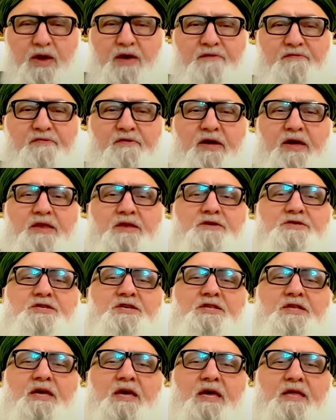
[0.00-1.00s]
for
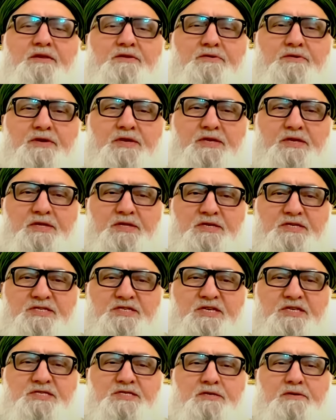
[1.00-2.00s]
energy to enter into the
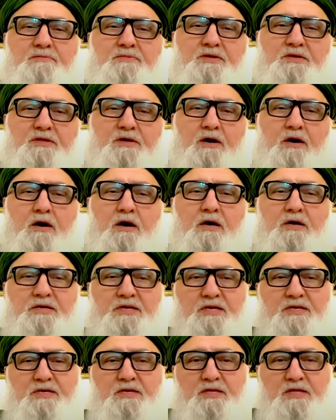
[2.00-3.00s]
system, to the heart
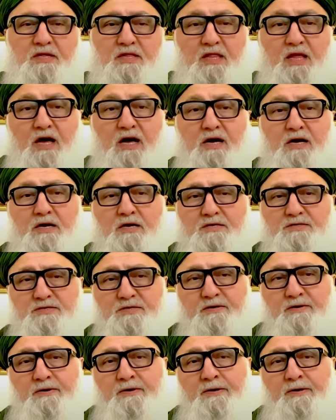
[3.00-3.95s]
and to the lungs.